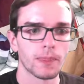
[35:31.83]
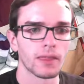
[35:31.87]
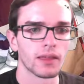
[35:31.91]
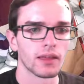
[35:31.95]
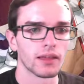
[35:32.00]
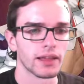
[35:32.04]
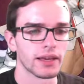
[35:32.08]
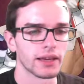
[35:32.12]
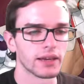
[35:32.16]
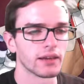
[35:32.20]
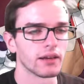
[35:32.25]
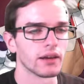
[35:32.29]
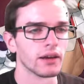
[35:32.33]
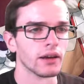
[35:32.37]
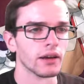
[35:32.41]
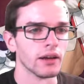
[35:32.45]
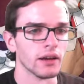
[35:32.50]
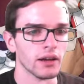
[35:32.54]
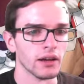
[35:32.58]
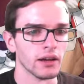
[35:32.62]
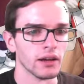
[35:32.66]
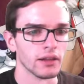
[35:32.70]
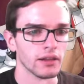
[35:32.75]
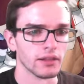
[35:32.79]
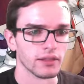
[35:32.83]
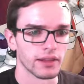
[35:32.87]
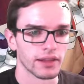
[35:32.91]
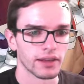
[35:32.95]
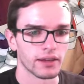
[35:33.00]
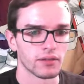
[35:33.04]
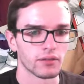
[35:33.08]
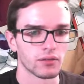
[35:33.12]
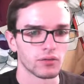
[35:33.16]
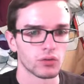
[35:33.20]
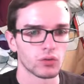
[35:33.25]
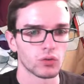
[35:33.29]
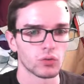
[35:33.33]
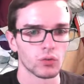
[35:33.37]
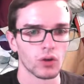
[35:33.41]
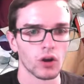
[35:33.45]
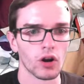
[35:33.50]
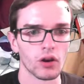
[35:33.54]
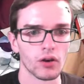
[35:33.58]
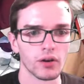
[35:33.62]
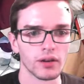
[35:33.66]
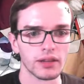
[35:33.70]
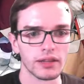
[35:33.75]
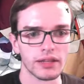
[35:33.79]
like
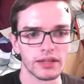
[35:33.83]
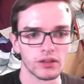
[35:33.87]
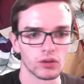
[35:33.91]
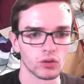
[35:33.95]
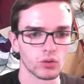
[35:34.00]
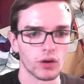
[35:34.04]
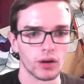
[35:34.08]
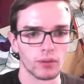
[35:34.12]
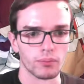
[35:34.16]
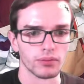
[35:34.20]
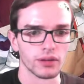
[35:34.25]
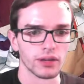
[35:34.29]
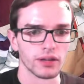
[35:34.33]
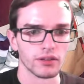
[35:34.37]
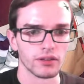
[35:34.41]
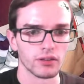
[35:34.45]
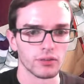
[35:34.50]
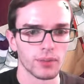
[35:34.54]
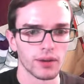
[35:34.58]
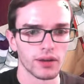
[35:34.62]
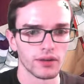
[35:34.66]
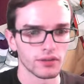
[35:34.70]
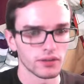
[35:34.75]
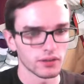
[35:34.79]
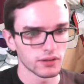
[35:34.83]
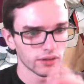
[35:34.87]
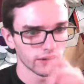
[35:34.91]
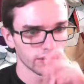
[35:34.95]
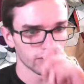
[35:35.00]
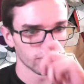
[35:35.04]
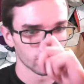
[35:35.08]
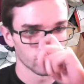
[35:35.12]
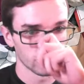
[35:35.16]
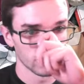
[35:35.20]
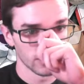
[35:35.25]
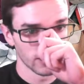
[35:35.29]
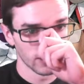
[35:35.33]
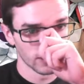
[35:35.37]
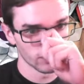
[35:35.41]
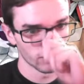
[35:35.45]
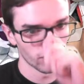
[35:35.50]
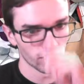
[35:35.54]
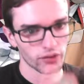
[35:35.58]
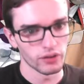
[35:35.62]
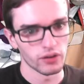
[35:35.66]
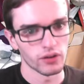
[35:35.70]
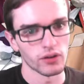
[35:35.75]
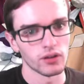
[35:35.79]
her and Lynn swap places basically, so she has
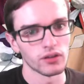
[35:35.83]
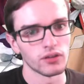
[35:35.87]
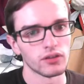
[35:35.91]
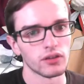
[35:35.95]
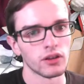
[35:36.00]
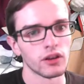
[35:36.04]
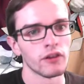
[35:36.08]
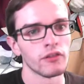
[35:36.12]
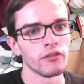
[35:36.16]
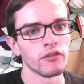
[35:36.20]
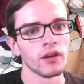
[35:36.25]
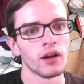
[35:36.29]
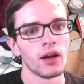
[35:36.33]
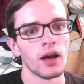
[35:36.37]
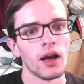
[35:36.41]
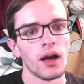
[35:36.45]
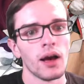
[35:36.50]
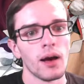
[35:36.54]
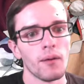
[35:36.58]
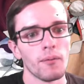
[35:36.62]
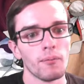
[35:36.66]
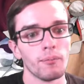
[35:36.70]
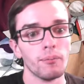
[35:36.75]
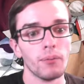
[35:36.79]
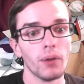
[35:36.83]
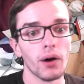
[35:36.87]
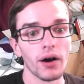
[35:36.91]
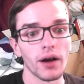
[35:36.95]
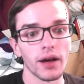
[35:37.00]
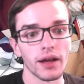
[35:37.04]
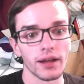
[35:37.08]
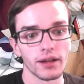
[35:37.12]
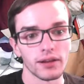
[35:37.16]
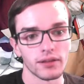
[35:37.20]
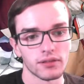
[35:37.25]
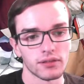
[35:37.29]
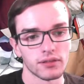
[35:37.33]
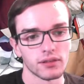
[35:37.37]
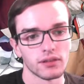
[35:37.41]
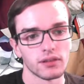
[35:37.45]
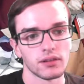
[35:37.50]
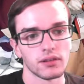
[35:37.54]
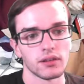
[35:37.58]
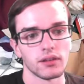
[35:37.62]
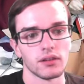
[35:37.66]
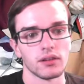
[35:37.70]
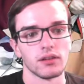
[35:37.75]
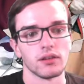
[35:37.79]
all the good stuff. But
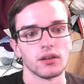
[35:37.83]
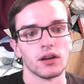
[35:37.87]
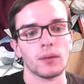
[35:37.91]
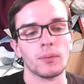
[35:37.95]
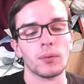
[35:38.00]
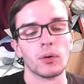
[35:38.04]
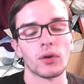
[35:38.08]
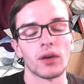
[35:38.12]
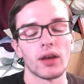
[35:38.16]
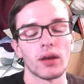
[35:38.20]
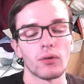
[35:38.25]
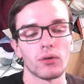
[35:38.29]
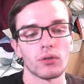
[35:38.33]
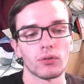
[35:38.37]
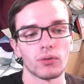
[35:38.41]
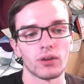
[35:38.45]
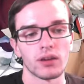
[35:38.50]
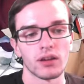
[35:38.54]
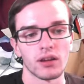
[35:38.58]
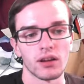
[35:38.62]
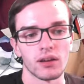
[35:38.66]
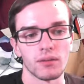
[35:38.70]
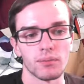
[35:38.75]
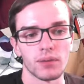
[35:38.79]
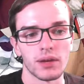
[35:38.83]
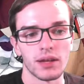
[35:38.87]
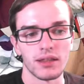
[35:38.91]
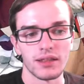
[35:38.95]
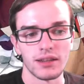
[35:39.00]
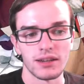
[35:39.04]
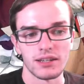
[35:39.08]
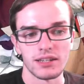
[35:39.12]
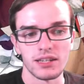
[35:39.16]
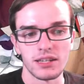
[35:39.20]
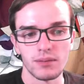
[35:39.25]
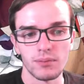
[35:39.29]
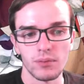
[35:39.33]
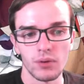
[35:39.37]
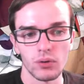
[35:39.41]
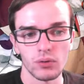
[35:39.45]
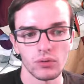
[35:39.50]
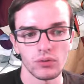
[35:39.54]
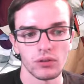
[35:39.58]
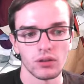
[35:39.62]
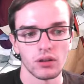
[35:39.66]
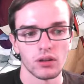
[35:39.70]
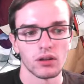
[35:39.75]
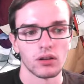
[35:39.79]
I'm okay with Rinkah being the
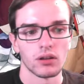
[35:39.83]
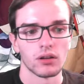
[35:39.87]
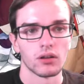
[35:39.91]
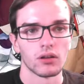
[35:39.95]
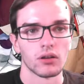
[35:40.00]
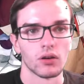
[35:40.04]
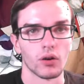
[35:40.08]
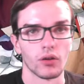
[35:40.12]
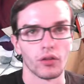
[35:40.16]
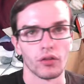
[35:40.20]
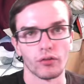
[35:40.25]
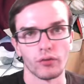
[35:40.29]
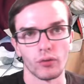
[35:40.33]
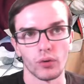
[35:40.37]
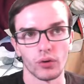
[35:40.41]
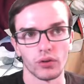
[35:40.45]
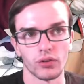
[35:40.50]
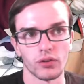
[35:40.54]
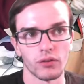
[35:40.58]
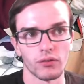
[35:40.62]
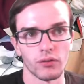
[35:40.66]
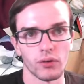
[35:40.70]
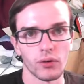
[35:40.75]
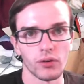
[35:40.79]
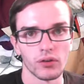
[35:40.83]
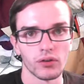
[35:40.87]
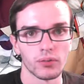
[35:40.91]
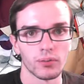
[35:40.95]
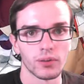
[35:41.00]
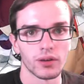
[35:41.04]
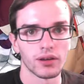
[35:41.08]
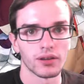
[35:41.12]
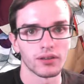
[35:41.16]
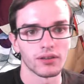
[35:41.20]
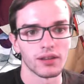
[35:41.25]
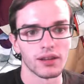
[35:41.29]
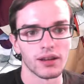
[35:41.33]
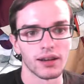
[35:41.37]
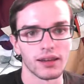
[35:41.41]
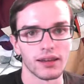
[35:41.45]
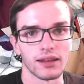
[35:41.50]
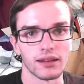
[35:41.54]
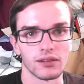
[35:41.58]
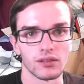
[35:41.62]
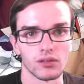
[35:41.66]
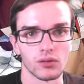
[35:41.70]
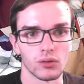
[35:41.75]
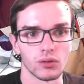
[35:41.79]
demote or the 4-star focus, because then I
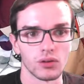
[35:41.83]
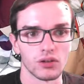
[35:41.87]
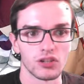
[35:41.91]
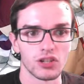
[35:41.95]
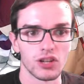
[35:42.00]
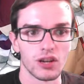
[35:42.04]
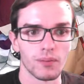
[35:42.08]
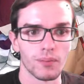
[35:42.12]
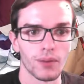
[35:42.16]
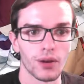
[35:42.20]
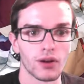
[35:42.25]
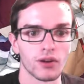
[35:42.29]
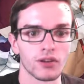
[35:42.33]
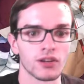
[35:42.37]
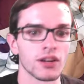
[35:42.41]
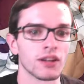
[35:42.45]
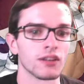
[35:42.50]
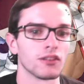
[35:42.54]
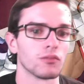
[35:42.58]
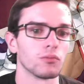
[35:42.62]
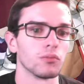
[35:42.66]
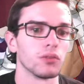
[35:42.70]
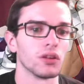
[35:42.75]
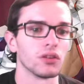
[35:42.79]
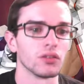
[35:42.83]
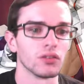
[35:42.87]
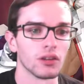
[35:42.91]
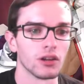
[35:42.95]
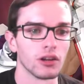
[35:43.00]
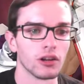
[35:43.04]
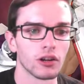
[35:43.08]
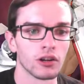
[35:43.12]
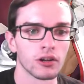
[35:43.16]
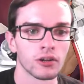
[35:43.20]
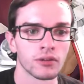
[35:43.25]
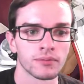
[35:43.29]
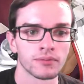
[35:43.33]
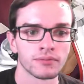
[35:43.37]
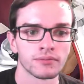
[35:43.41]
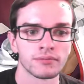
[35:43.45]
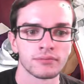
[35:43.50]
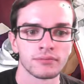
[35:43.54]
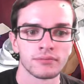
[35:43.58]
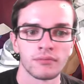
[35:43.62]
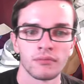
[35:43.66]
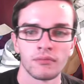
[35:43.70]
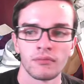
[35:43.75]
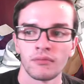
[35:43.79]
get to a better chance of plus 10ing her.
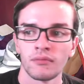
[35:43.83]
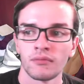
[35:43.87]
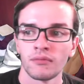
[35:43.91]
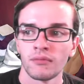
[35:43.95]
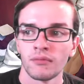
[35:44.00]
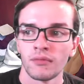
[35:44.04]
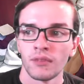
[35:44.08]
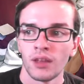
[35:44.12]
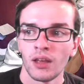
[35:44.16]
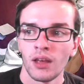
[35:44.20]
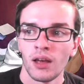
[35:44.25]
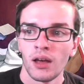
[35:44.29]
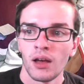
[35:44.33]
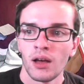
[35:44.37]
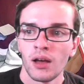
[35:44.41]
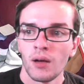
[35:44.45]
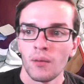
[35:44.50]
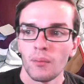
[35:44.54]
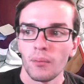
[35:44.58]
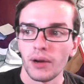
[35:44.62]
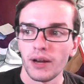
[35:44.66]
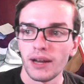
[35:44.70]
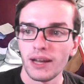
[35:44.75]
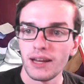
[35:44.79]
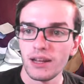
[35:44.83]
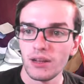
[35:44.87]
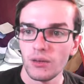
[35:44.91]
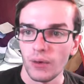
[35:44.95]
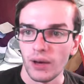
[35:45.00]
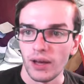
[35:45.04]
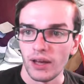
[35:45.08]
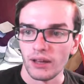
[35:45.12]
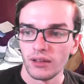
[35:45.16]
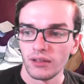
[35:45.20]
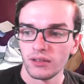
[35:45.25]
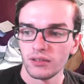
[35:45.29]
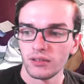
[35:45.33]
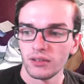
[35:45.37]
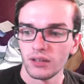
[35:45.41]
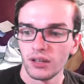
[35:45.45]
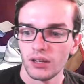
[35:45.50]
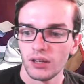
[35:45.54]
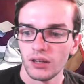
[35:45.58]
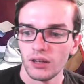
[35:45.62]
But anyways,